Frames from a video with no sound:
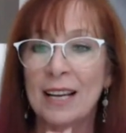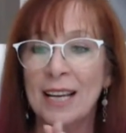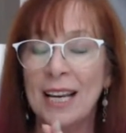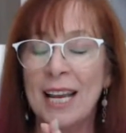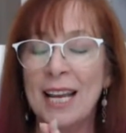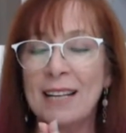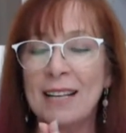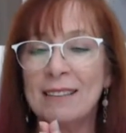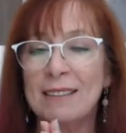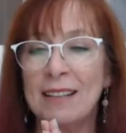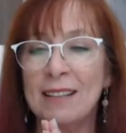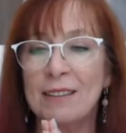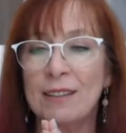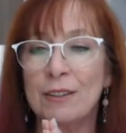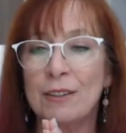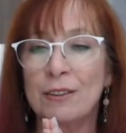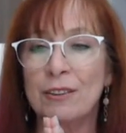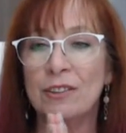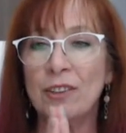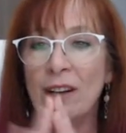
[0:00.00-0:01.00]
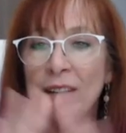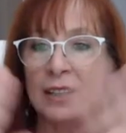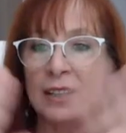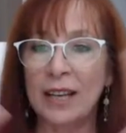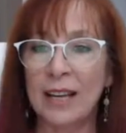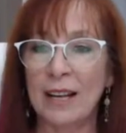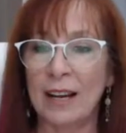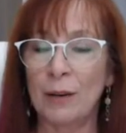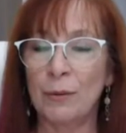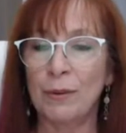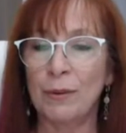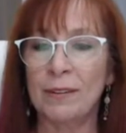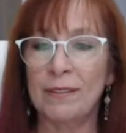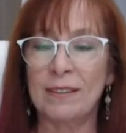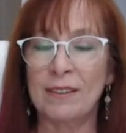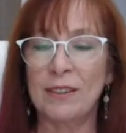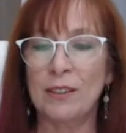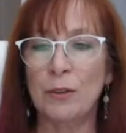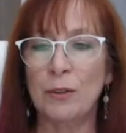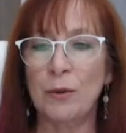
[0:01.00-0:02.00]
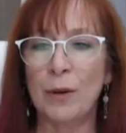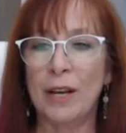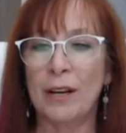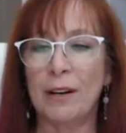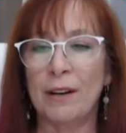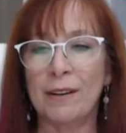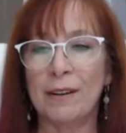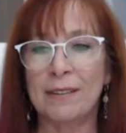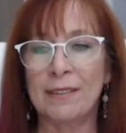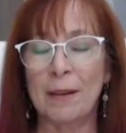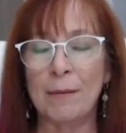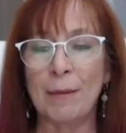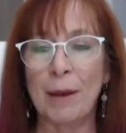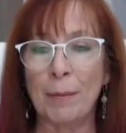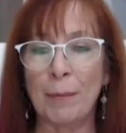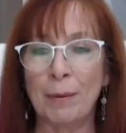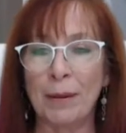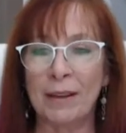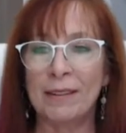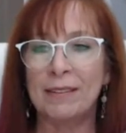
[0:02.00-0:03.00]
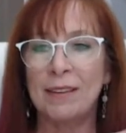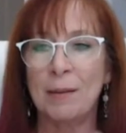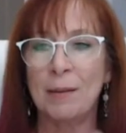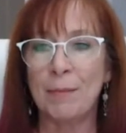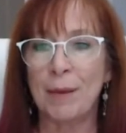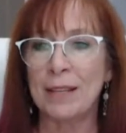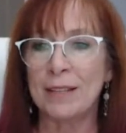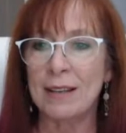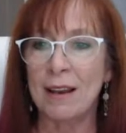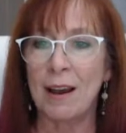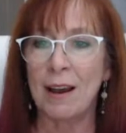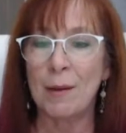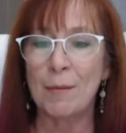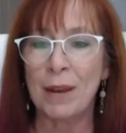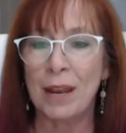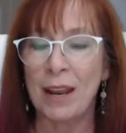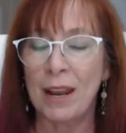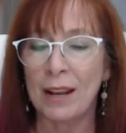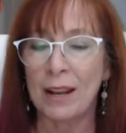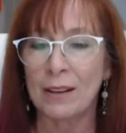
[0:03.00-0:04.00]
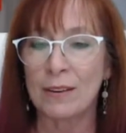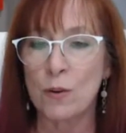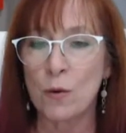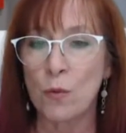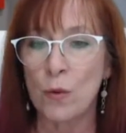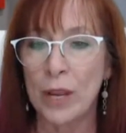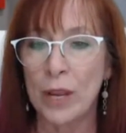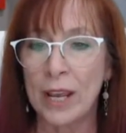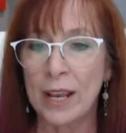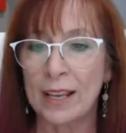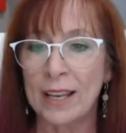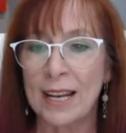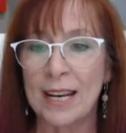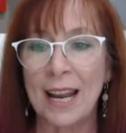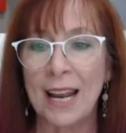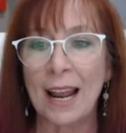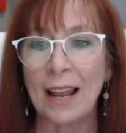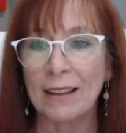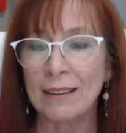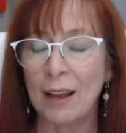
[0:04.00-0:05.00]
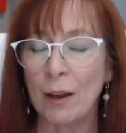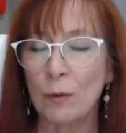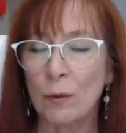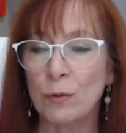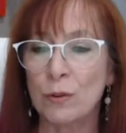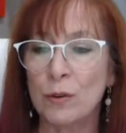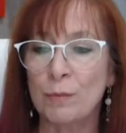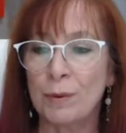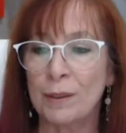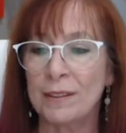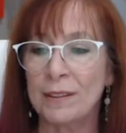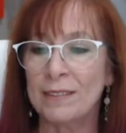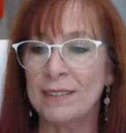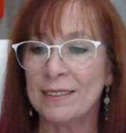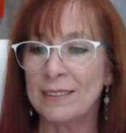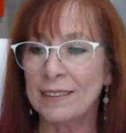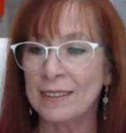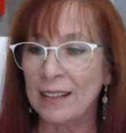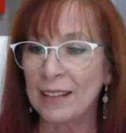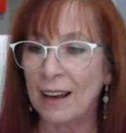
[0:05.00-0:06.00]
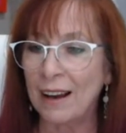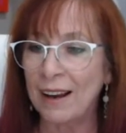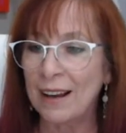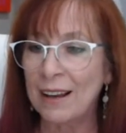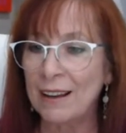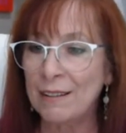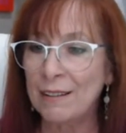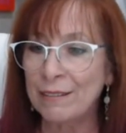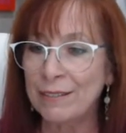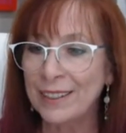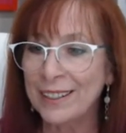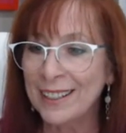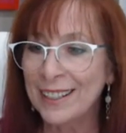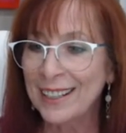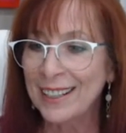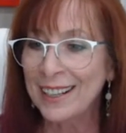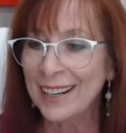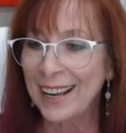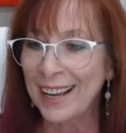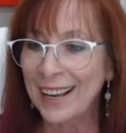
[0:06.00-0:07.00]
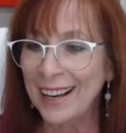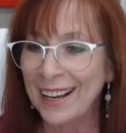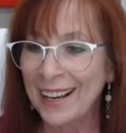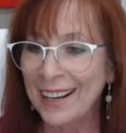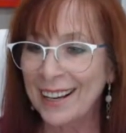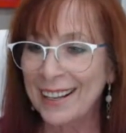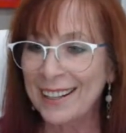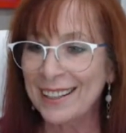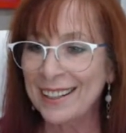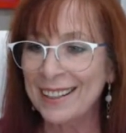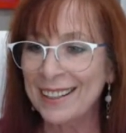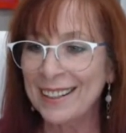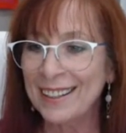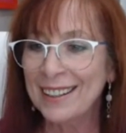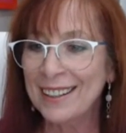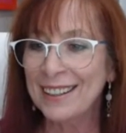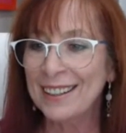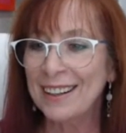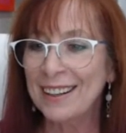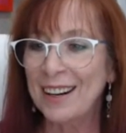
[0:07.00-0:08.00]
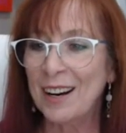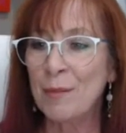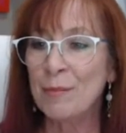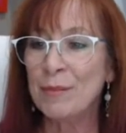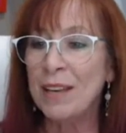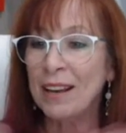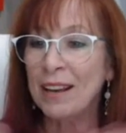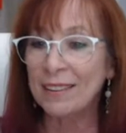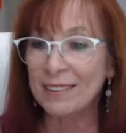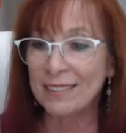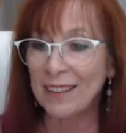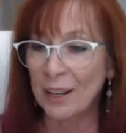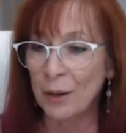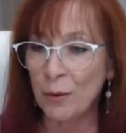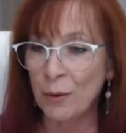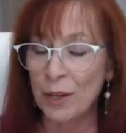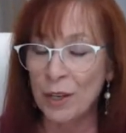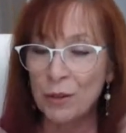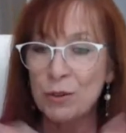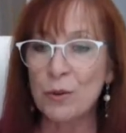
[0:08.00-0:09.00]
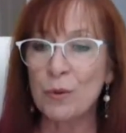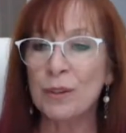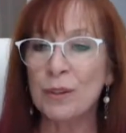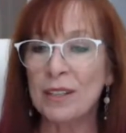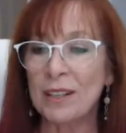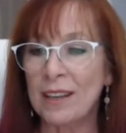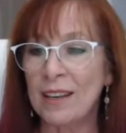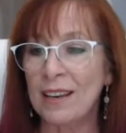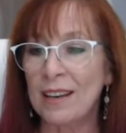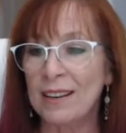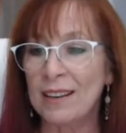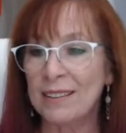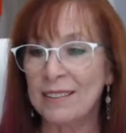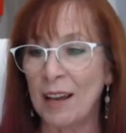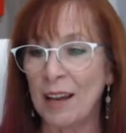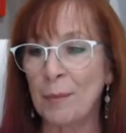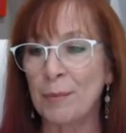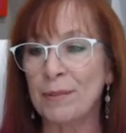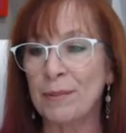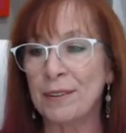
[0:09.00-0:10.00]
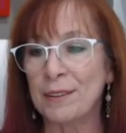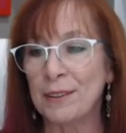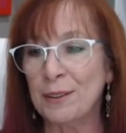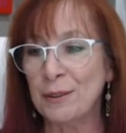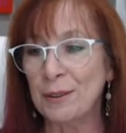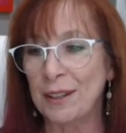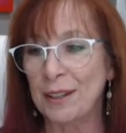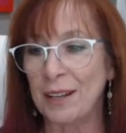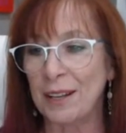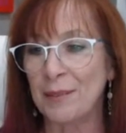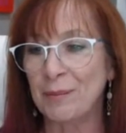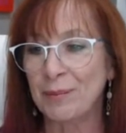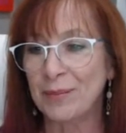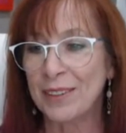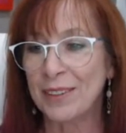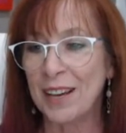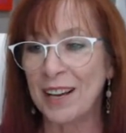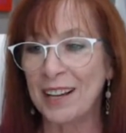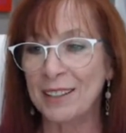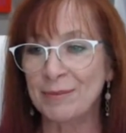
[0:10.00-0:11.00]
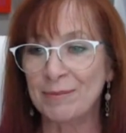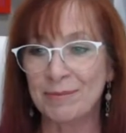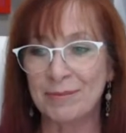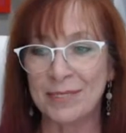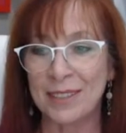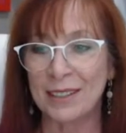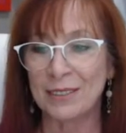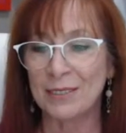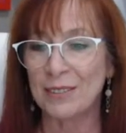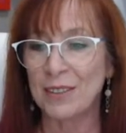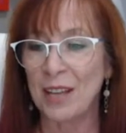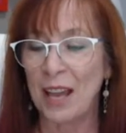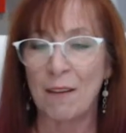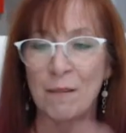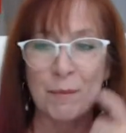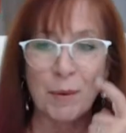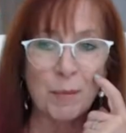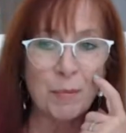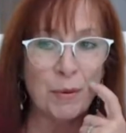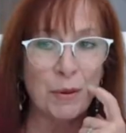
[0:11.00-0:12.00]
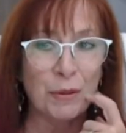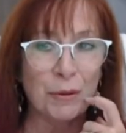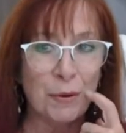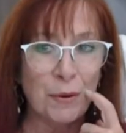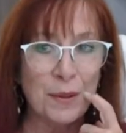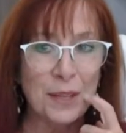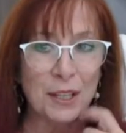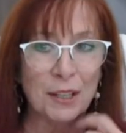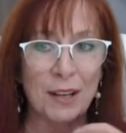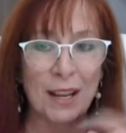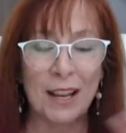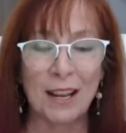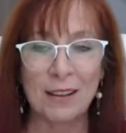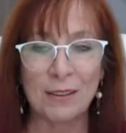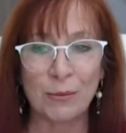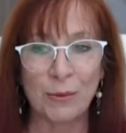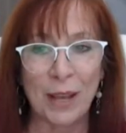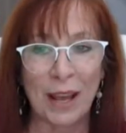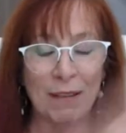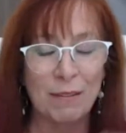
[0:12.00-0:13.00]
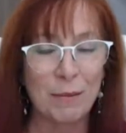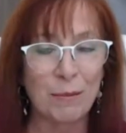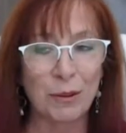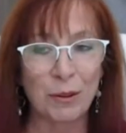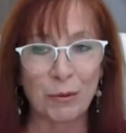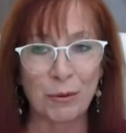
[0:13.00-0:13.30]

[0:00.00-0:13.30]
It is Lisa Crisali. I will see you here, same bat place, same bat time next week, Getting It Down to Business Live. And yes, like what you do with the keys, absolutely. Yeah, have people throw in their keys. We have them